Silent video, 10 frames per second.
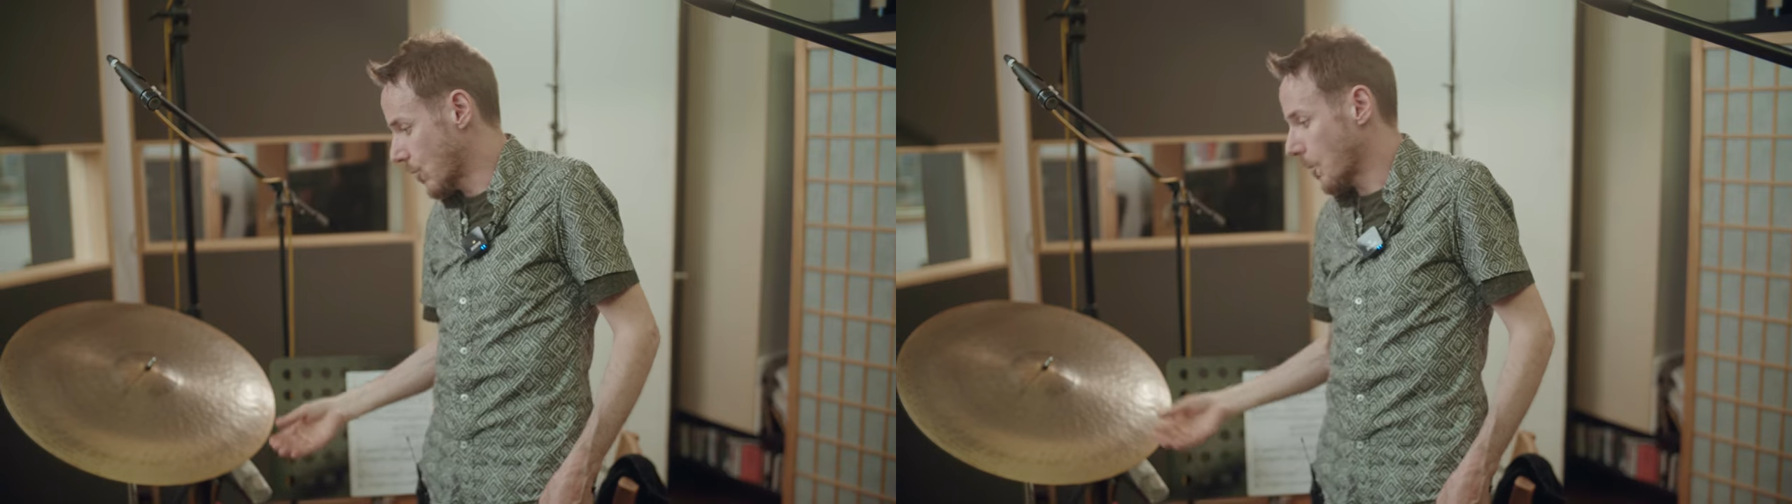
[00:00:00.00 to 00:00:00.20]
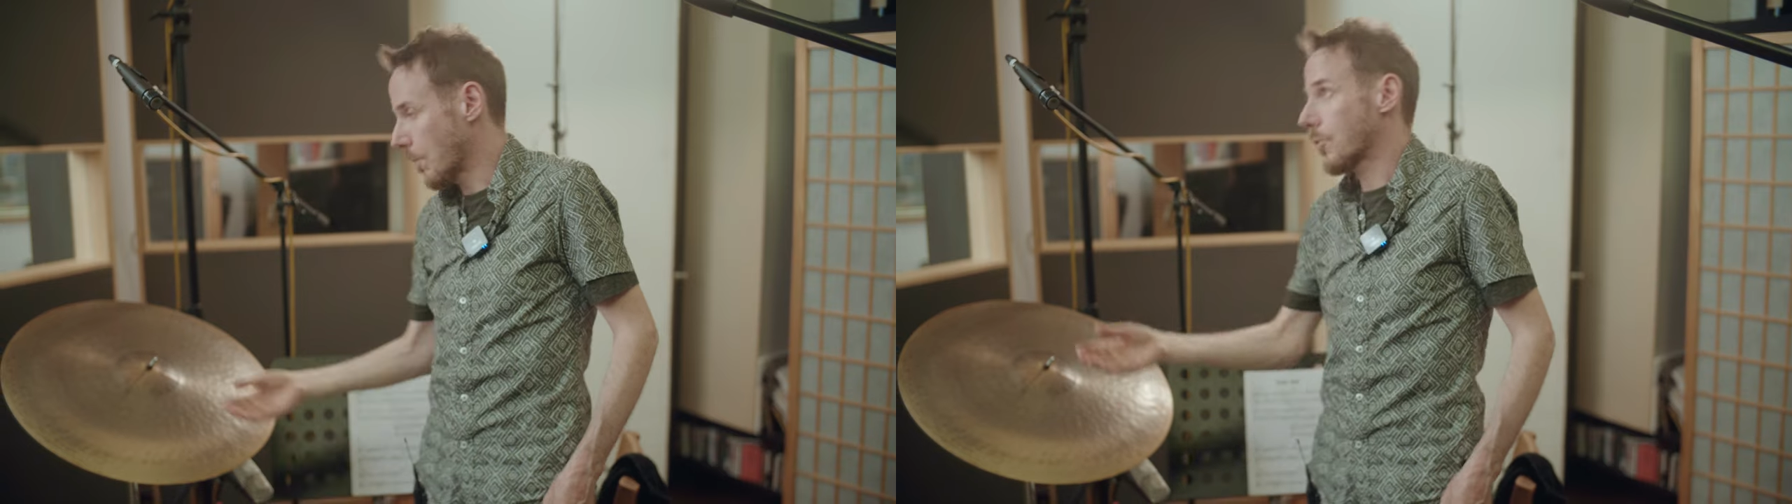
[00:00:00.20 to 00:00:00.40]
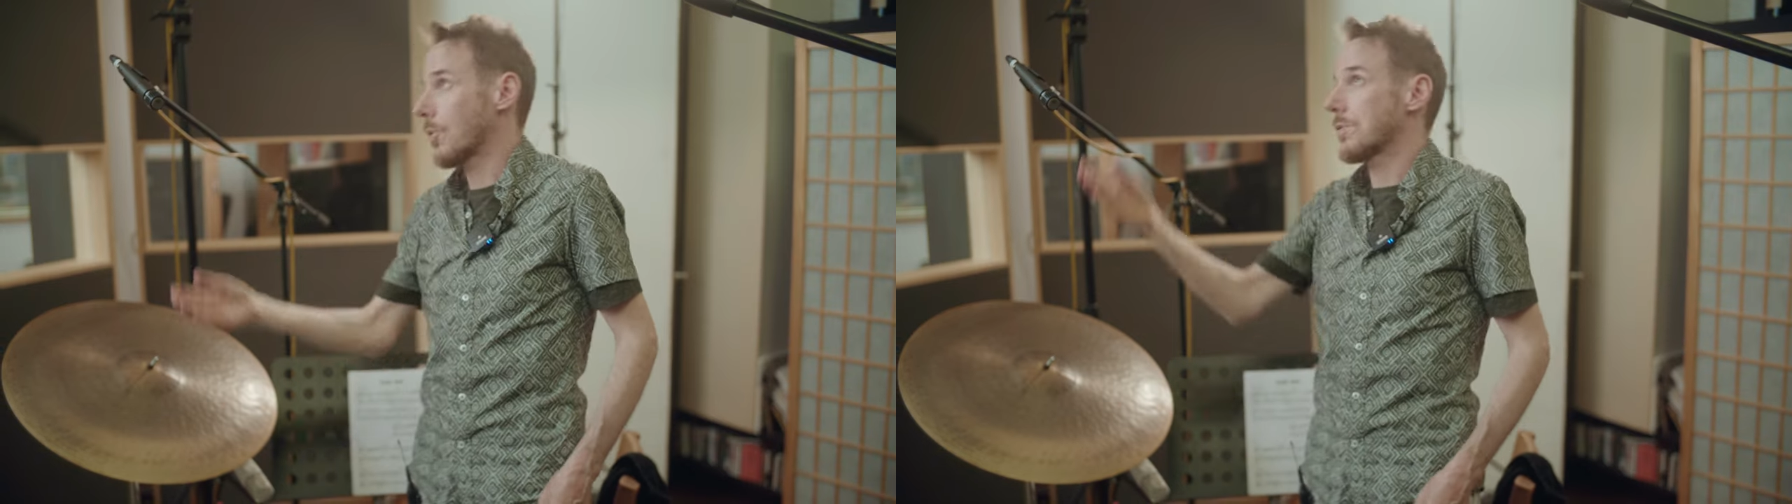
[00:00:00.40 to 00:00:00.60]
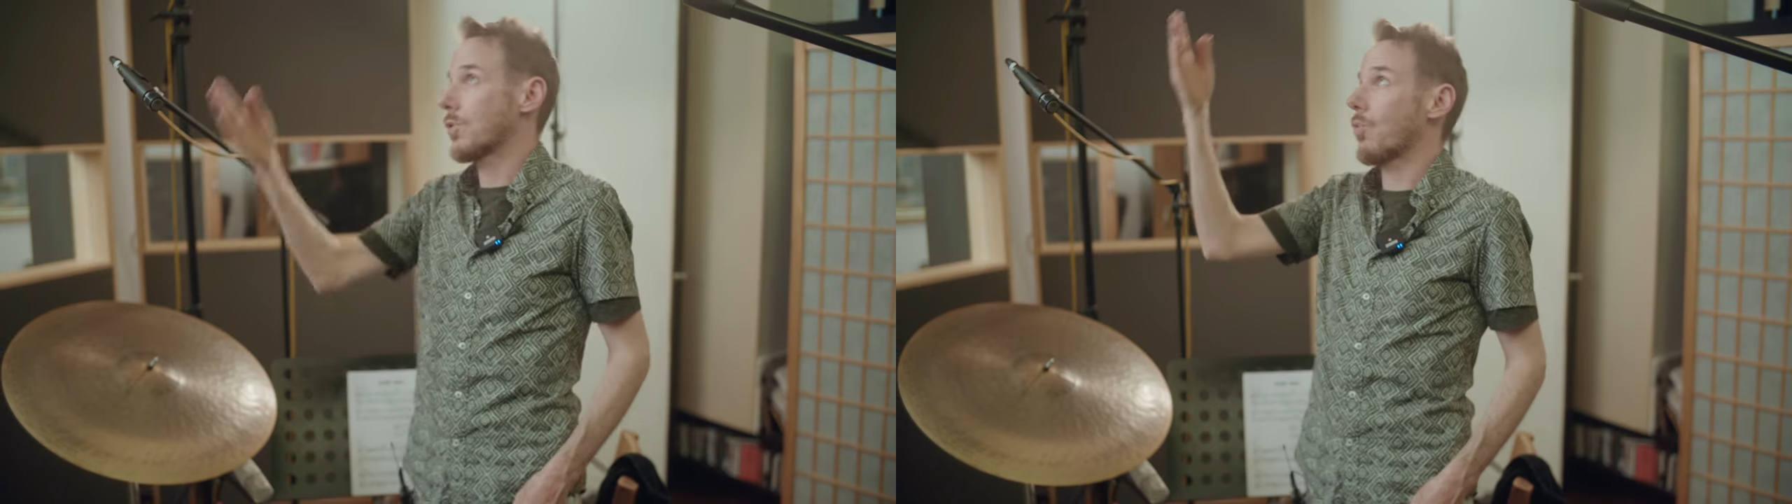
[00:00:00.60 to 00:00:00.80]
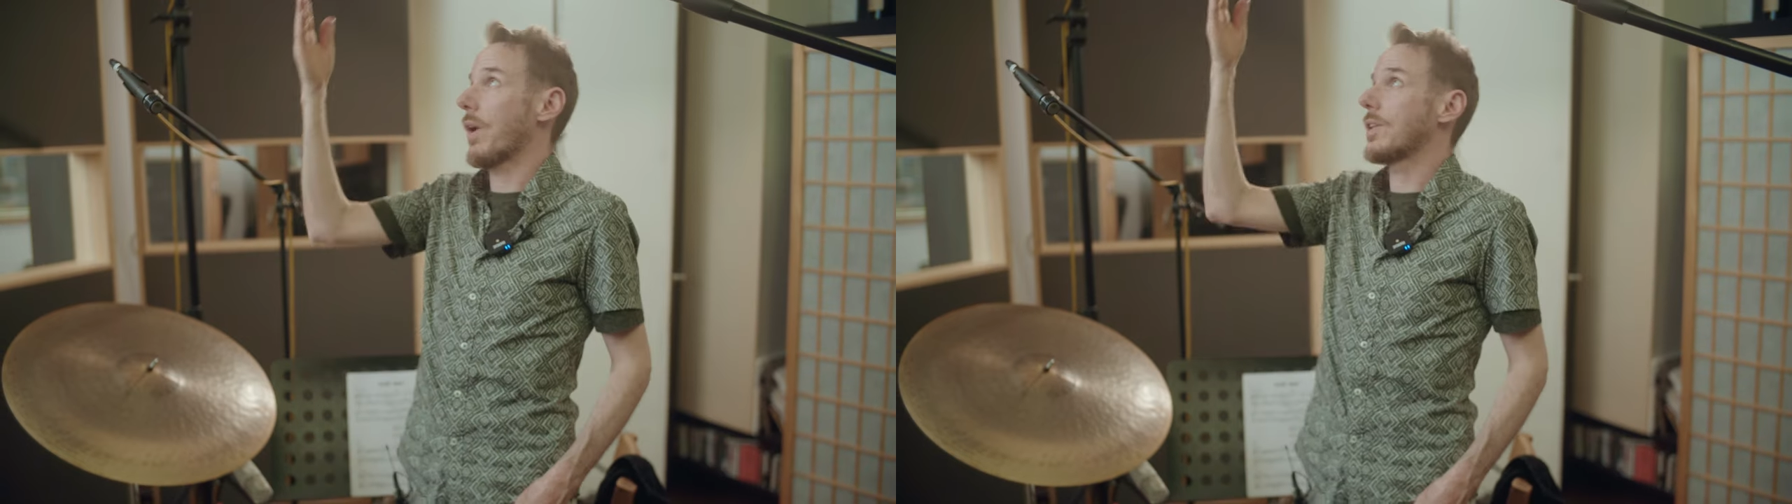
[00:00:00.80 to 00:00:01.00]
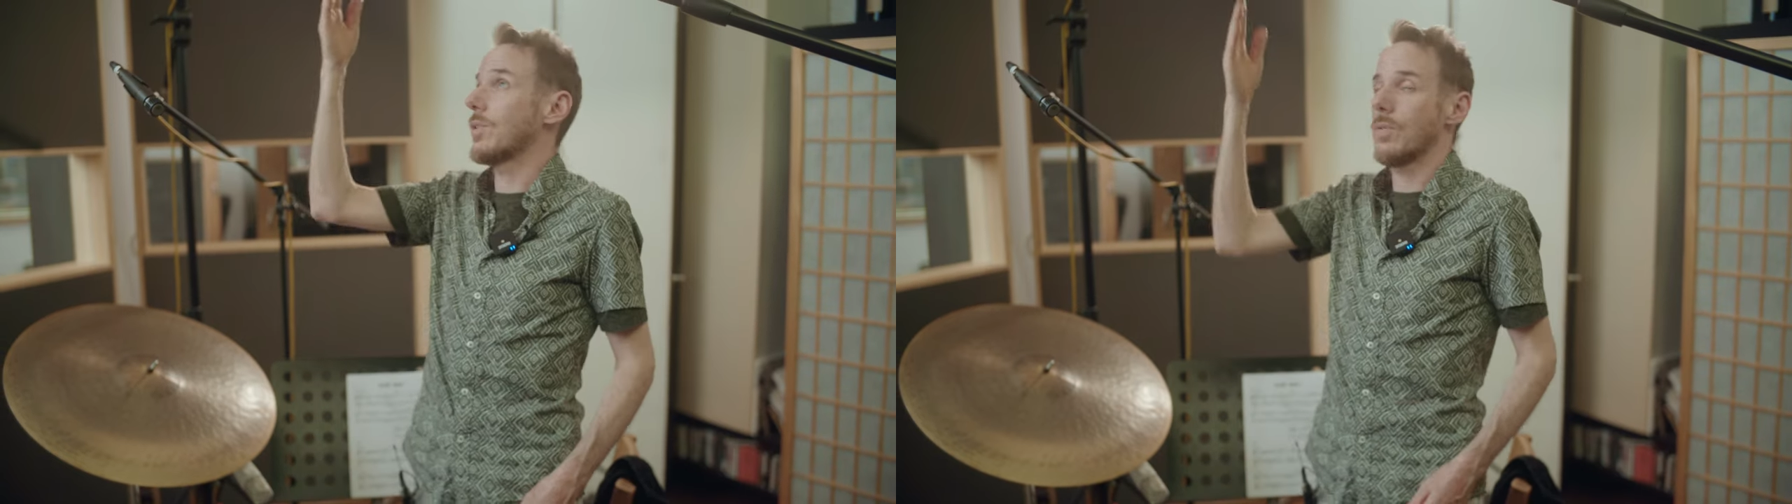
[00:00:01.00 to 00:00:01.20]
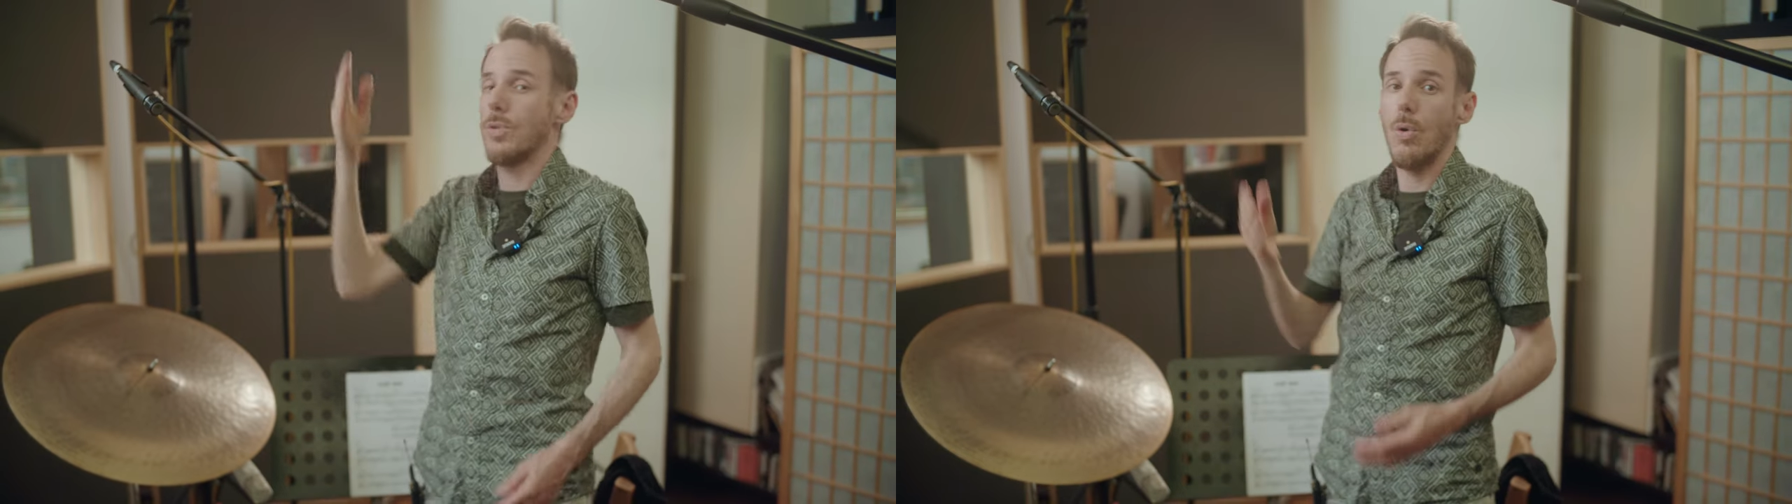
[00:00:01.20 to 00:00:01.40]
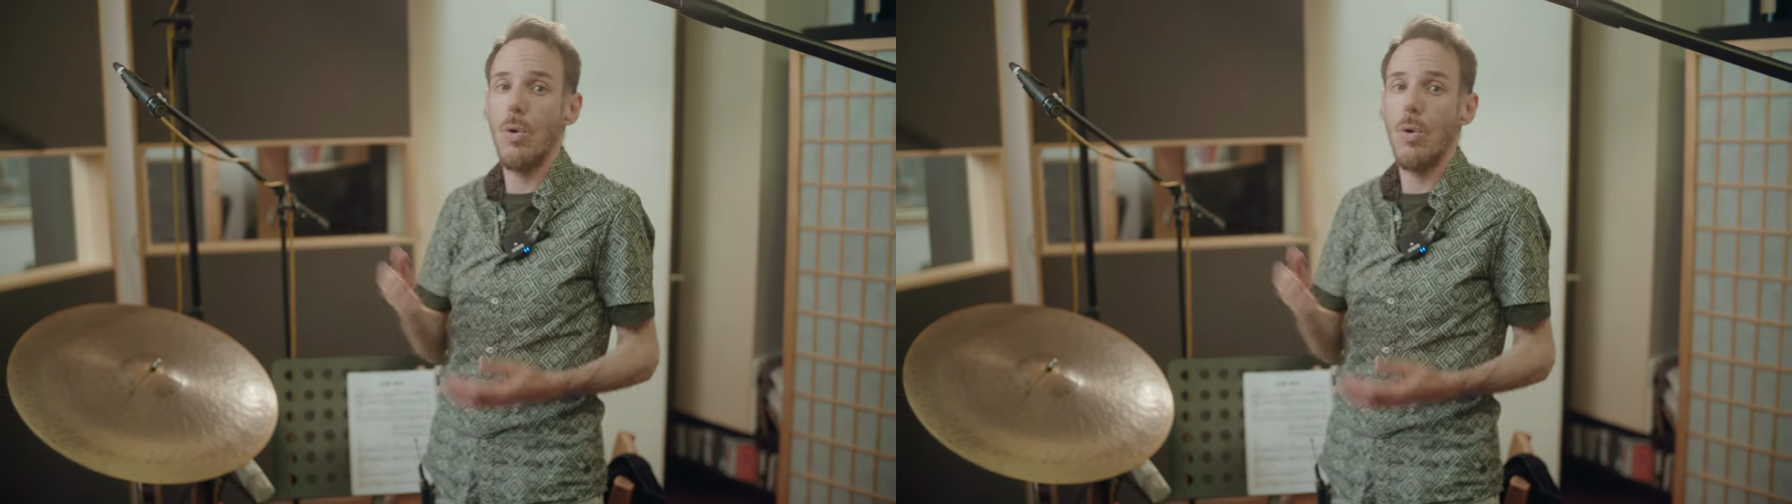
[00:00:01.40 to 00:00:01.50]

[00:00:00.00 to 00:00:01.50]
tom-toms great on the